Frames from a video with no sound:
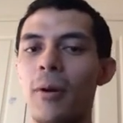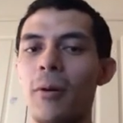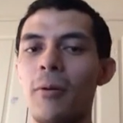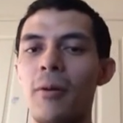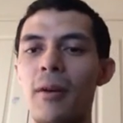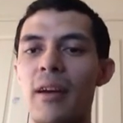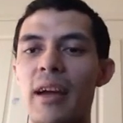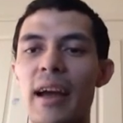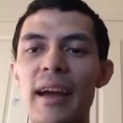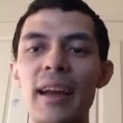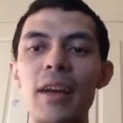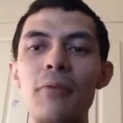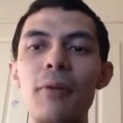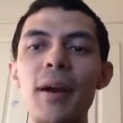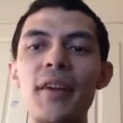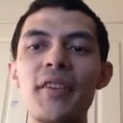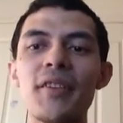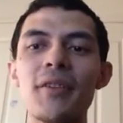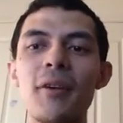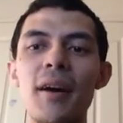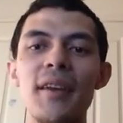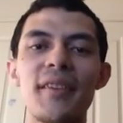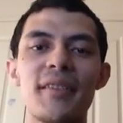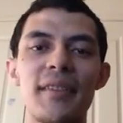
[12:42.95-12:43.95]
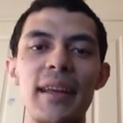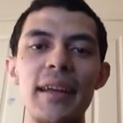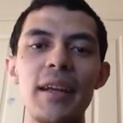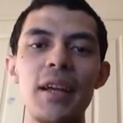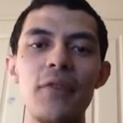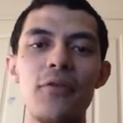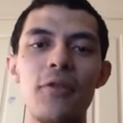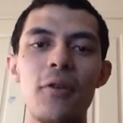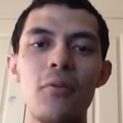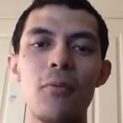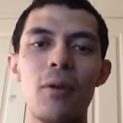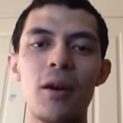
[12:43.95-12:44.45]
Well, anyways, guys, thank
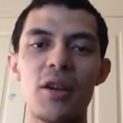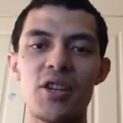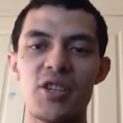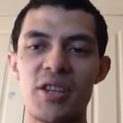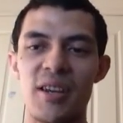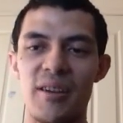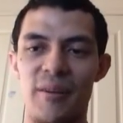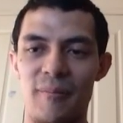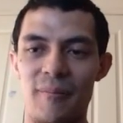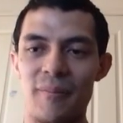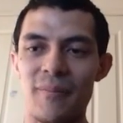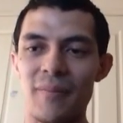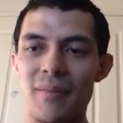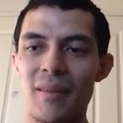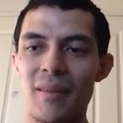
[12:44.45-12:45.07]
you for watching.